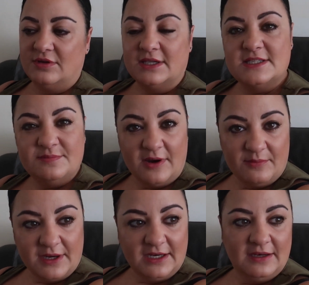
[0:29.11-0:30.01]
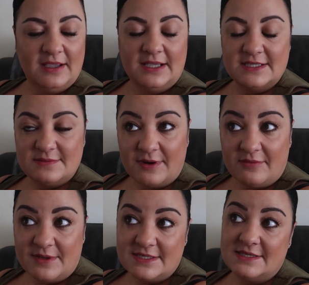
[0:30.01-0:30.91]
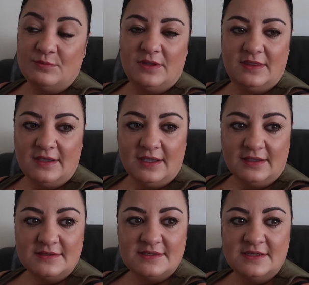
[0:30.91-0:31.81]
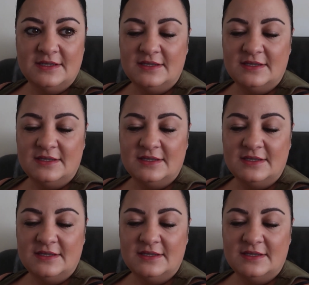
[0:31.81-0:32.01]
experimenting with things.